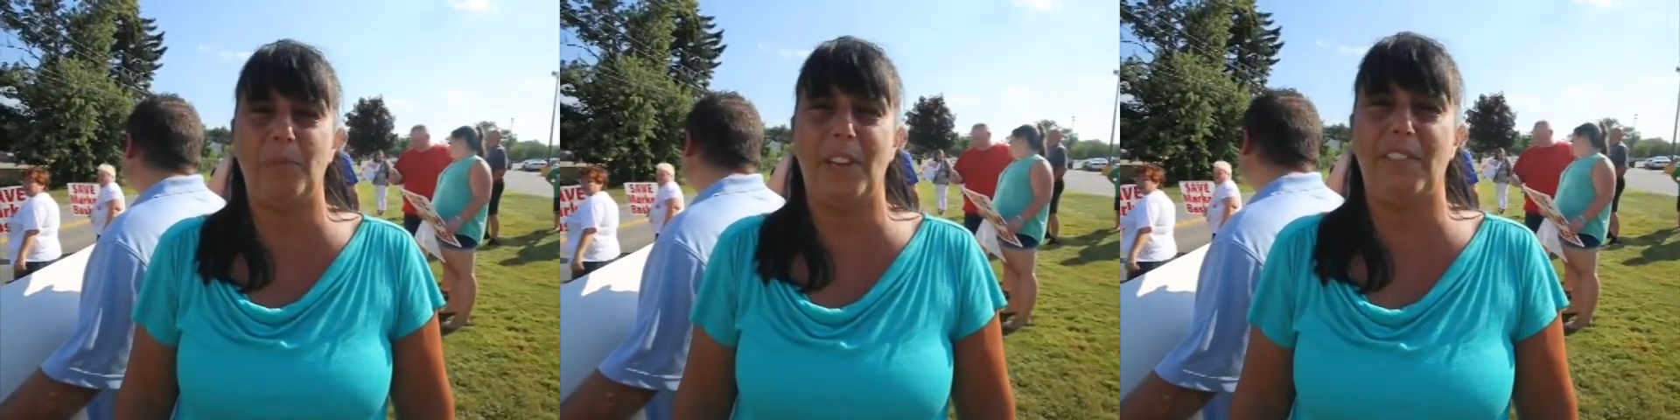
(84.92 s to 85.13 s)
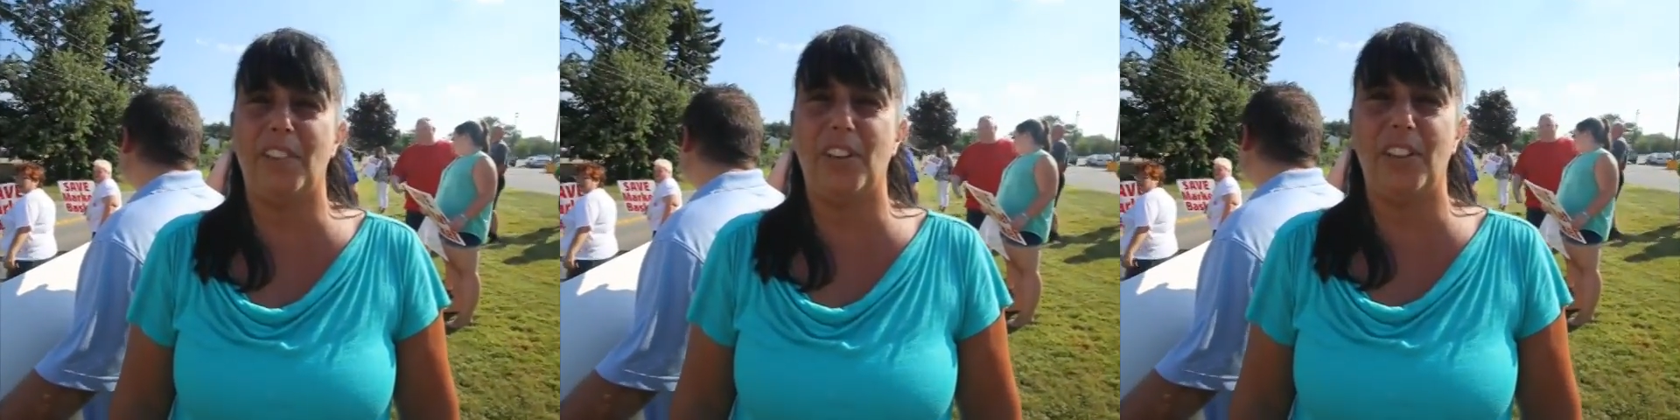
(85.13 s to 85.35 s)

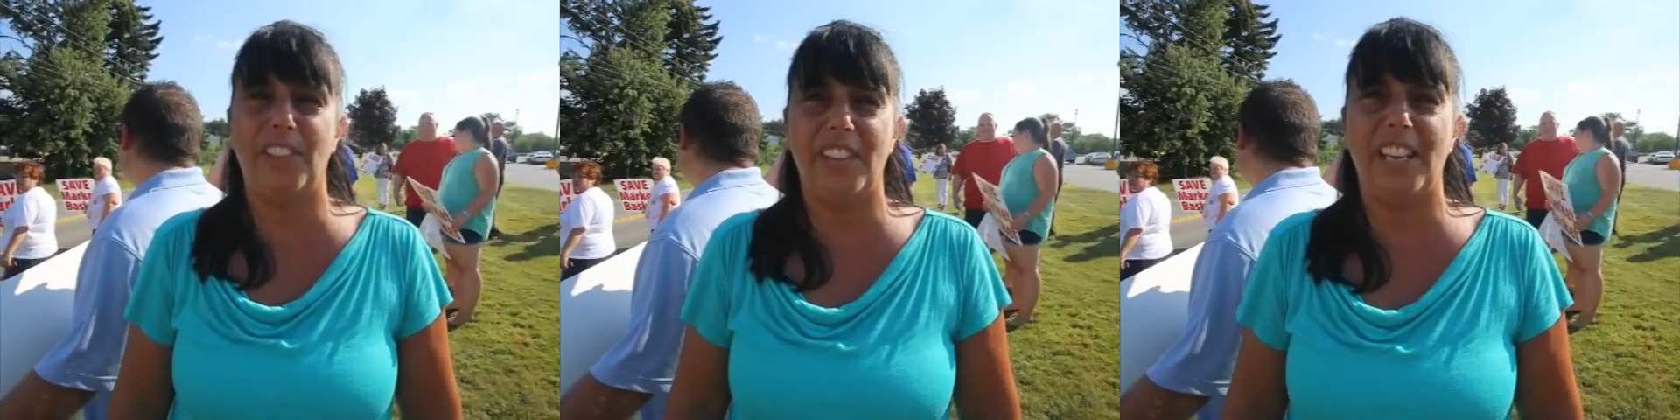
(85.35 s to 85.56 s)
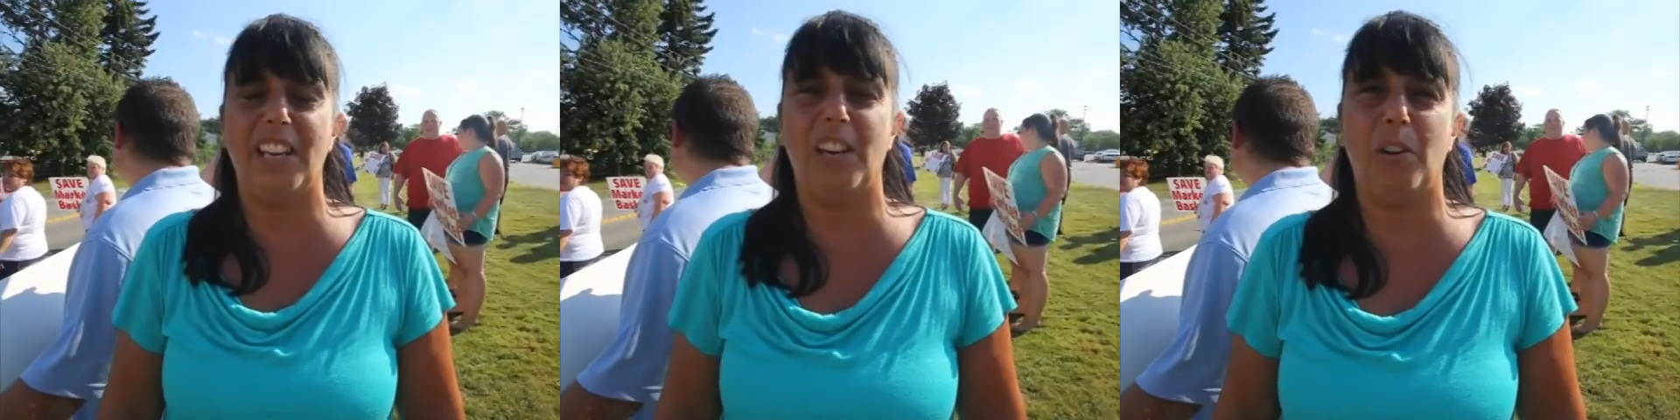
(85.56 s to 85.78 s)
we have a
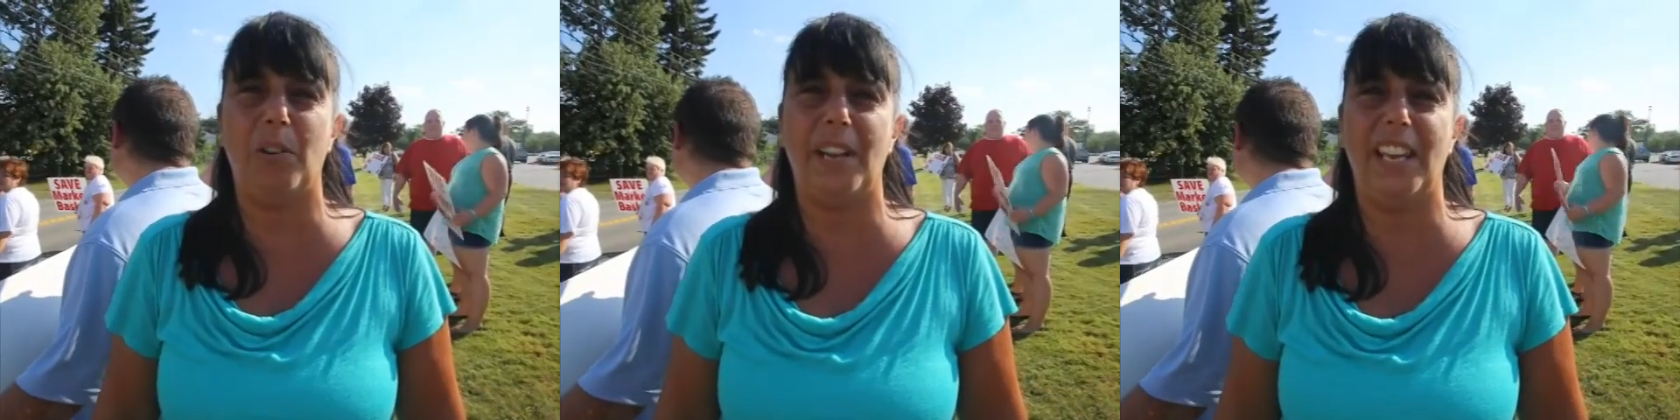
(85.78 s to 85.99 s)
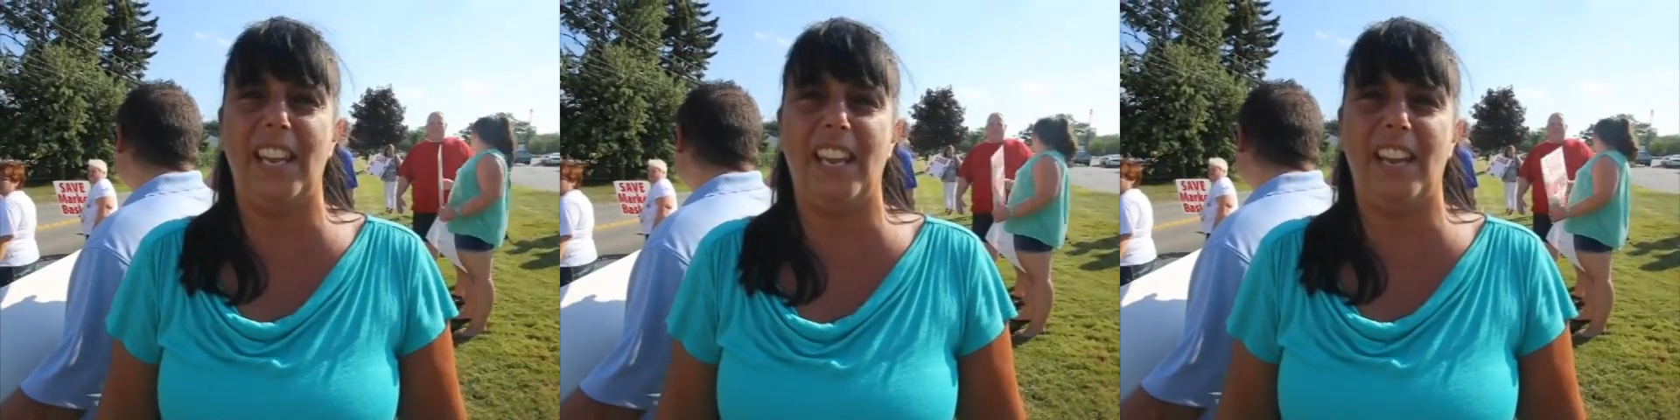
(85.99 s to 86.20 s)
good thing
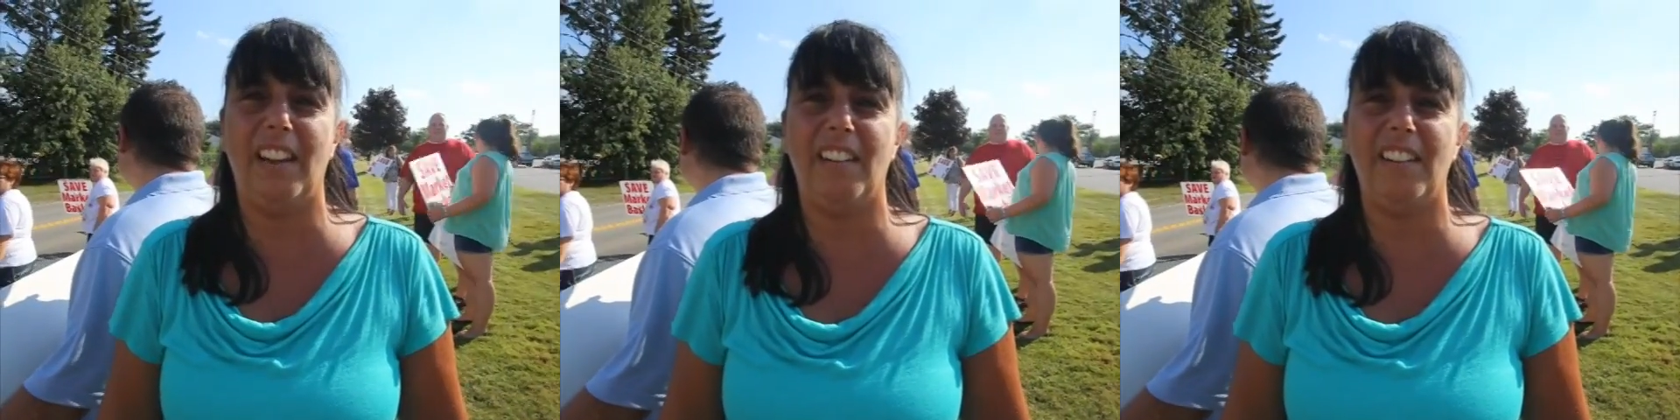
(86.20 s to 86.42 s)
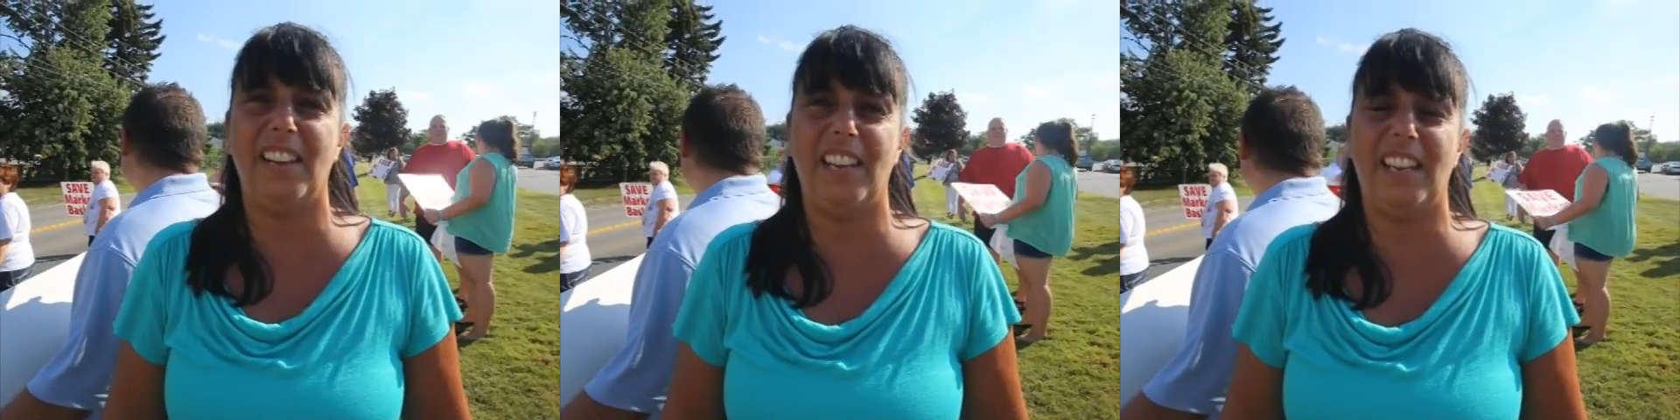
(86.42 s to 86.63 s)
going
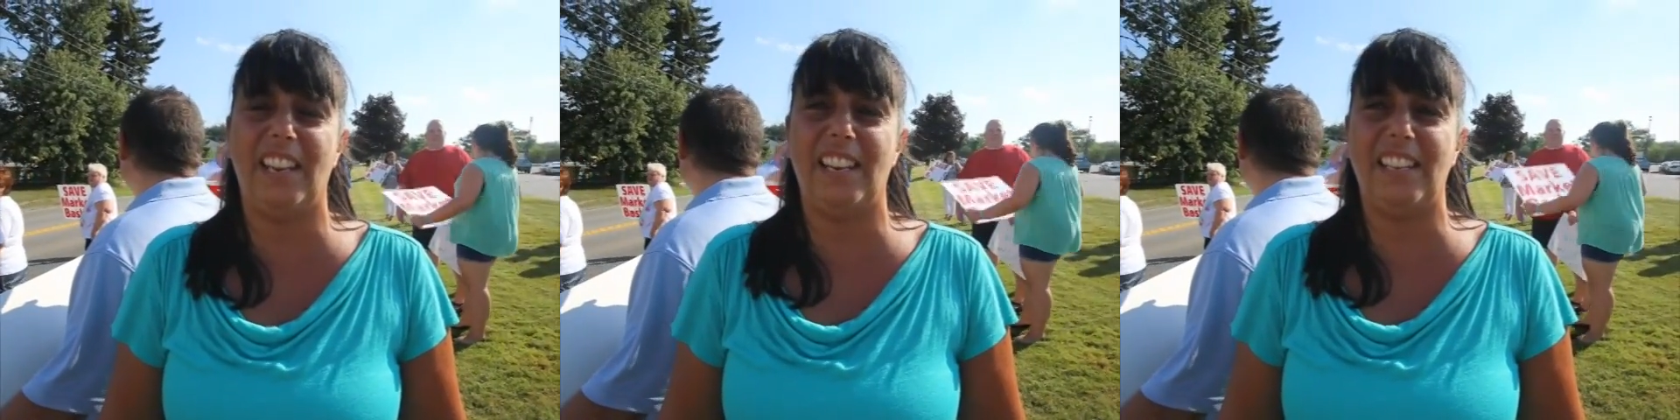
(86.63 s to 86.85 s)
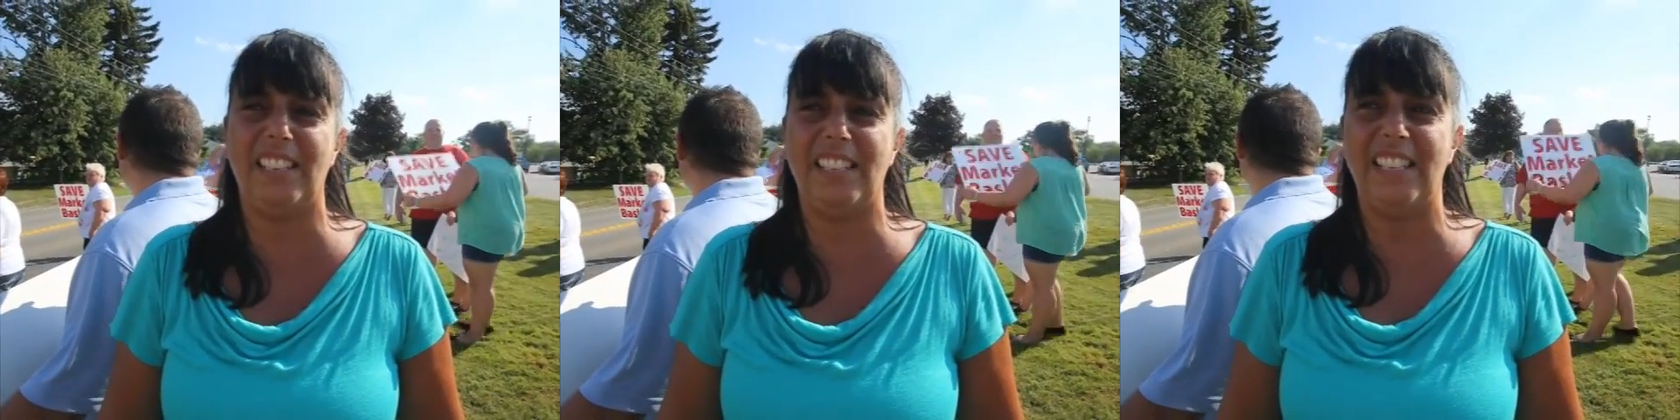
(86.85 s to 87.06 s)
here,
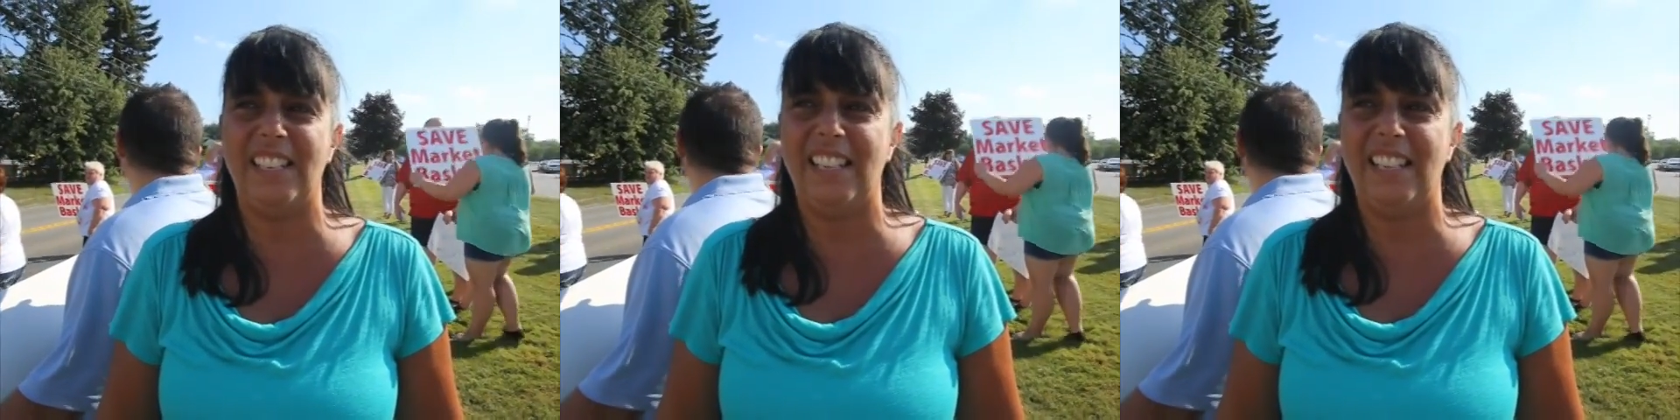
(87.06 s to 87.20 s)
and